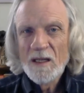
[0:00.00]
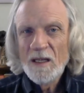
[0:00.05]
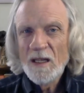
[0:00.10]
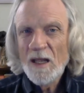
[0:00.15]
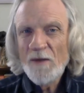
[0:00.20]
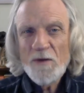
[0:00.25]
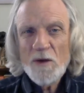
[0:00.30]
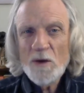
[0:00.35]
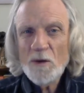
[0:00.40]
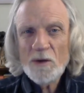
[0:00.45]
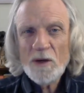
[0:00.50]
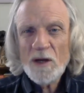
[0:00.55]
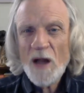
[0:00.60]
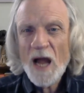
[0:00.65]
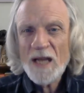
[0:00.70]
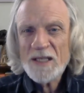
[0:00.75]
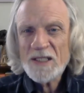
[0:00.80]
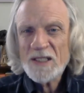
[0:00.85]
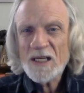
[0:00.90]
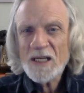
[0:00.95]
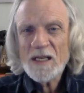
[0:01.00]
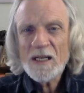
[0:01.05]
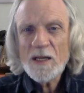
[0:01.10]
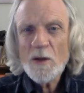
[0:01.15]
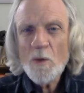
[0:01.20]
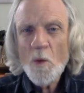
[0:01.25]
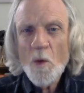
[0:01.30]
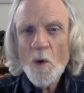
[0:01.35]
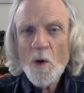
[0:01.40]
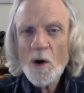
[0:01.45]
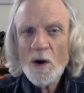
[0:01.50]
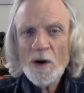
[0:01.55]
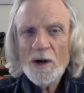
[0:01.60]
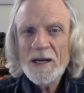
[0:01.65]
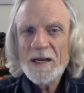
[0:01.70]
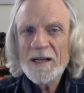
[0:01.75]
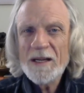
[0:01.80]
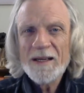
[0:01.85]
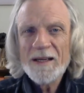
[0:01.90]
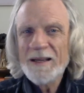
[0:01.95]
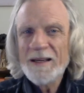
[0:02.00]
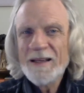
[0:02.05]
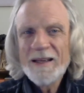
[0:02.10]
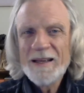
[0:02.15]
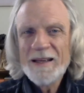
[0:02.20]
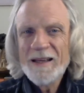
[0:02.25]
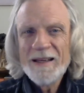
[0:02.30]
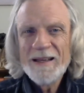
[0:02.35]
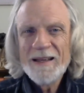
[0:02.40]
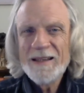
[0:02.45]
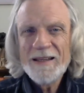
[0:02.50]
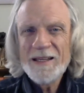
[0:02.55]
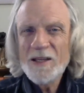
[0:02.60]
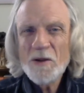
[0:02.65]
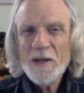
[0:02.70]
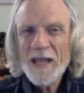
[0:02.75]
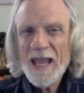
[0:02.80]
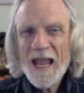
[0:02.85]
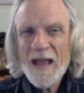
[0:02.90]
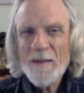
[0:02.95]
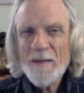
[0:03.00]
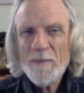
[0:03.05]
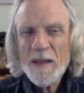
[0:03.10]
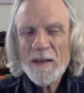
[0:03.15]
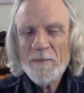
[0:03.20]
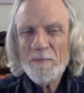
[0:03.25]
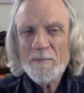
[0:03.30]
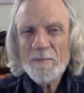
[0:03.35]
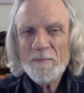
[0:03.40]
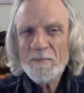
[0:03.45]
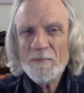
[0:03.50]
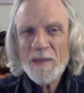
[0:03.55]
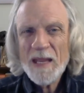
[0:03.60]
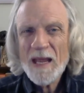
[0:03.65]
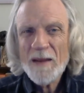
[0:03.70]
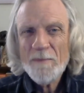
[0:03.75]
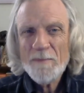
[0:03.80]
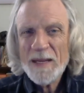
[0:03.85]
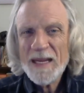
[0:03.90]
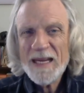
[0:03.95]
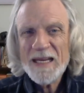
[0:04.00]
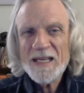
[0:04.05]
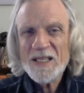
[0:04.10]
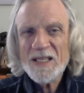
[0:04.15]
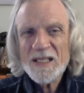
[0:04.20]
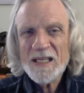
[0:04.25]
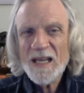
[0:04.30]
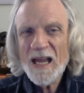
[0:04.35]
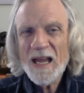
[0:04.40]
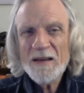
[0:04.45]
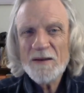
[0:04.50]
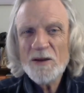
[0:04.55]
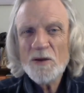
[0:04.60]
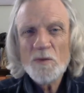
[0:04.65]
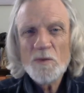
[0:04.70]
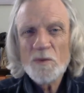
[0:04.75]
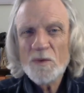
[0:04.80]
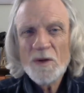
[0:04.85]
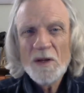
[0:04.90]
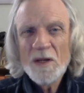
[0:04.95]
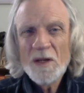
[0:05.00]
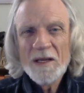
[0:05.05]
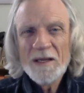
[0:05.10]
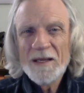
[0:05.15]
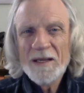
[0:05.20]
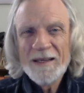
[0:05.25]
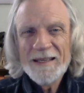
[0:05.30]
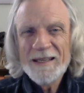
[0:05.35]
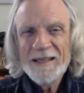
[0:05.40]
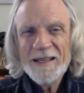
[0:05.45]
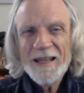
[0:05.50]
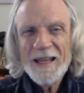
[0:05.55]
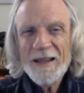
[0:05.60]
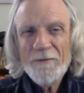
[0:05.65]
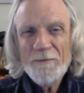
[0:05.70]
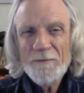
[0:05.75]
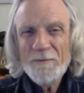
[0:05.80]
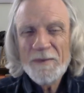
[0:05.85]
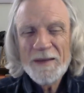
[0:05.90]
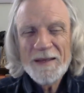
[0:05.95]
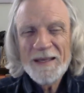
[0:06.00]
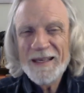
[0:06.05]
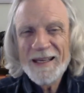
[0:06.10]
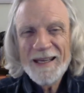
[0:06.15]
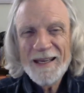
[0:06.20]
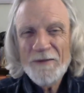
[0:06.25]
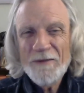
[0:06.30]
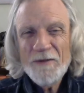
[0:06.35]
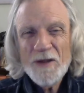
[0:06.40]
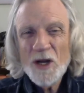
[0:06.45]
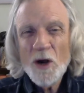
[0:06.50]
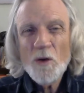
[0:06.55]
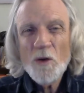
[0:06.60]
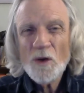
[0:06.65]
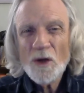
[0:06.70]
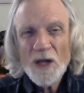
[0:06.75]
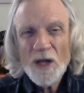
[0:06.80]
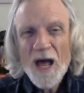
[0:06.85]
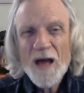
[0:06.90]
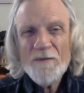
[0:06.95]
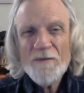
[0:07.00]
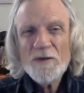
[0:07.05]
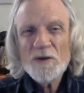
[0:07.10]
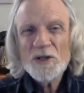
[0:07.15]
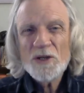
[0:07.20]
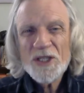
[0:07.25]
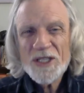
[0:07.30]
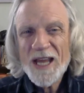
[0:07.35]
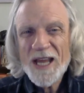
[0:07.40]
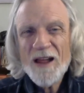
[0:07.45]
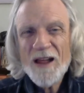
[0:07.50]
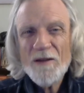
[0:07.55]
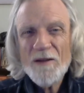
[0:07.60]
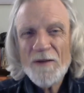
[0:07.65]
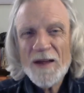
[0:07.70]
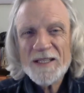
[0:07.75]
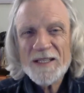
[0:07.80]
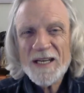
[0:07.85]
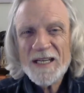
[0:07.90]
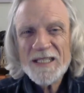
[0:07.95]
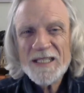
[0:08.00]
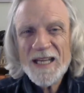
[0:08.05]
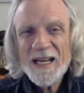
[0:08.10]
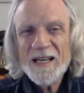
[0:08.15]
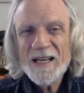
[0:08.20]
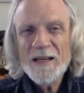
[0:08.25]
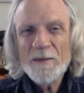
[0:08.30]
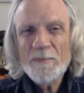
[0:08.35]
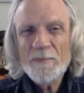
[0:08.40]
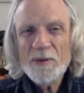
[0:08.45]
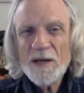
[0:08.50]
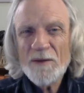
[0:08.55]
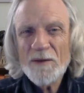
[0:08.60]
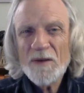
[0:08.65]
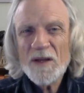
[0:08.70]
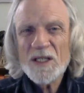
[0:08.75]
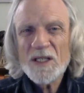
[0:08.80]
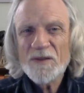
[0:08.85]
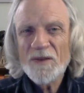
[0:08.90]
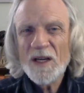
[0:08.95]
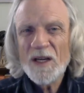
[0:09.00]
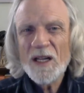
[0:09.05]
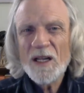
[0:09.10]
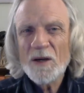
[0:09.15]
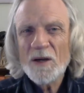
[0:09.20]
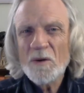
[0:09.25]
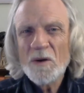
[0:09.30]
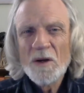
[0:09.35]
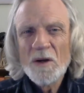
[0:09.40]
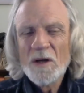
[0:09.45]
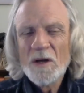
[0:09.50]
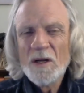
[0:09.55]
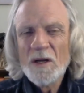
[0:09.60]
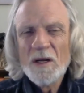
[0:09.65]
If you're constantly warring, you can't be, be at peace. And you if if you don't love yourself, as I said in the previous video,